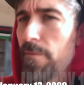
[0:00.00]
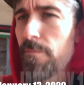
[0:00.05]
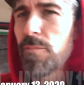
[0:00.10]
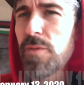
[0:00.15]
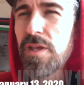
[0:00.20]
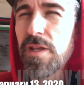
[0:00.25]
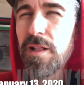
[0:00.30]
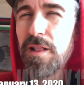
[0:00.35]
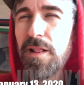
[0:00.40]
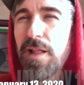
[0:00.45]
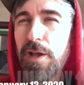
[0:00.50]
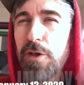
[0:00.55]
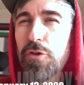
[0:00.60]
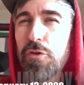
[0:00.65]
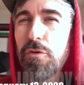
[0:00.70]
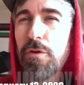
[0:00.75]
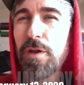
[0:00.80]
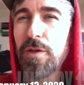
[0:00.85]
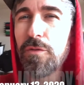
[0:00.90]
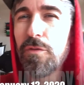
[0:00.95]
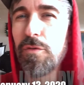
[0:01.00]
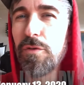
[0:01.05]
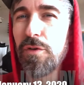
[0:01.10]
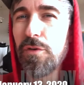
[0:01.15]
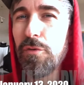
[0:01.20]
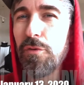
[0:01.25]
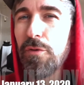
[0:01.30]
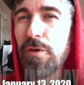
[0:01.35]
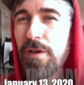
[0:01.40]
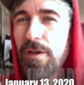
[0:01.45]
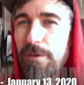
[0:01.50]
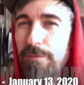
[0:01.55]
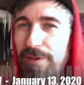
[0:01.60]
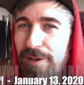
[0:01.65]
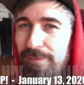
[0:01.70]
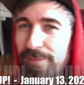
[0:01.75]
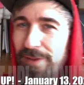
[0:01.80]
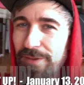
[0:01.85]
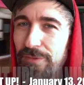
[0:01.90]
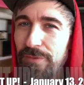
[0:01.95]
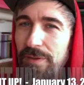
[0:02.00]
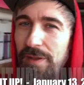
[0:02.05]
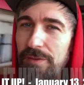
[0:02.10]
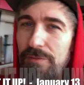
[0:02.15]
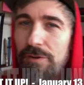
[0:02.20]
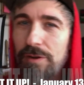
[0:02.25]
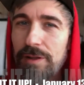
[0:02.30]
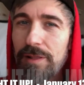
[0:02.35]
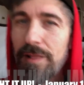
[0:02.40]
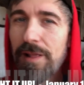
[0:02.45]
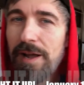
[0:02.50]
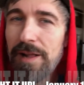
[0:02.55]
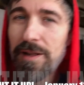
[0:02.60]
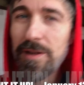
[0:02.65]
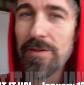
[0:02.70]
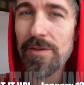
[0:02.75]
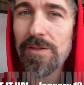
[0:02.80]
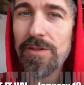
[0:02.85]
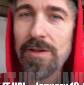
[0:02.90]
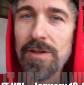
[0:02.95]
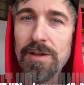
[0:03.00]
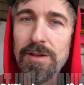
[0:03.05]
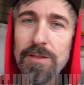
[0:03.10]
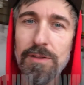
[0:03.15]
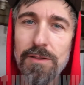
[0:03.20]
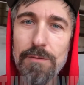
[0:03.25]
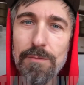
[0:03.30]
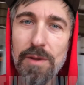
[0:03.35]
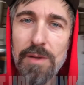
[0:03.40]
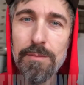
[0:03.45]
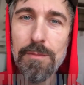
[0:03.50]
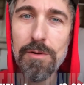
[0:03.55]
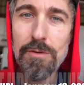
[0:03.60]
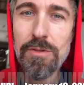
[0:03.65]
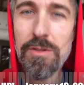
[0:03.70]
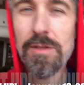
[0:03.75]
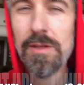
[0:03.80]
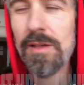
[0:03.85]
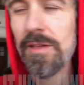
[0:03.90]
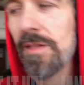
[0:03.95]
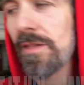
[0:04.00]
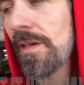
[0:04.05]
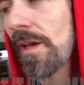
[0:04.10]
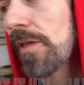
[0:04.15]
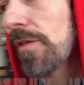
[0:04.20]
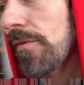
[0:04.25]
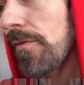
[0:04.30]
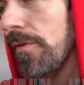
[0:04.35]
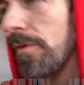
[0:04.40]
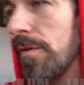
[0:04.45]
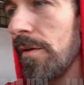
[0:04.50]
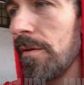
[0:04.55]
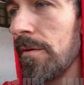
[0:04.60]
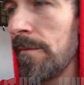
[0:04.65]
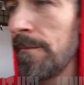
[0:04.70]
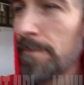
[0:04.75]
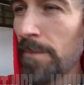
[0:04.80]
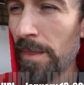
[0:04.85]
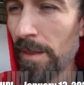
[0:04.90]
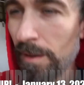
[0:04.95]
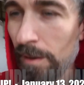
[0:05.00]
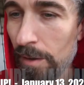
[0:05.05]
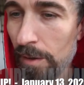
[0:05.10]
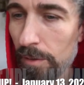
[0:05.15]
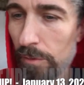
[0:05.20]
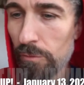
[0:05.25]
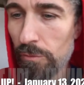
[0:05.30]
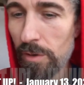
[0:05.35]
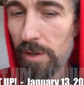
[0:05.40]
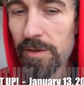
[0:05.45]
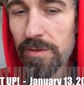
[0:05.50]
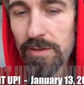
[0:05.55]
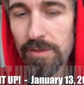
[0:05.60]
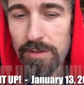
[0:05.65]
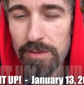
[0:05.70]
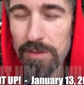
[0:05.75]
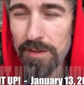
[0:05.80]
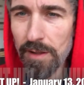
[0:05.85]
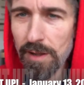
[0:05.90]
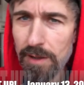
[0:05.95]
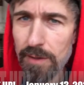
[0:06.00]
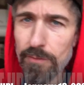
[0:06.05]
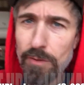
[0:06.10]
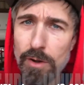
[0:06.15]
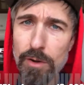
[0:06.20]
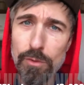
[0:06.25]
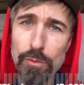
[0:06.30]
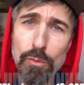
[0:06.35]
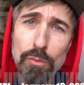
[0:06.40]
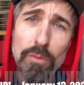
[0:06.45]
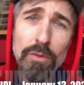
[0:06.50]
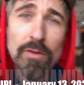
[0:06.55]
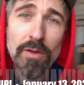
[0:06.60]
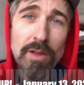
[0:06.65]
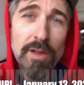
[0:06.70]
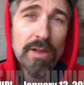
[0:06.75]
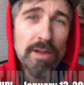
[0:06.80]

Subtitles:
me lecturing to you about my favorite lighting designs and my most successful tricks that I've honed,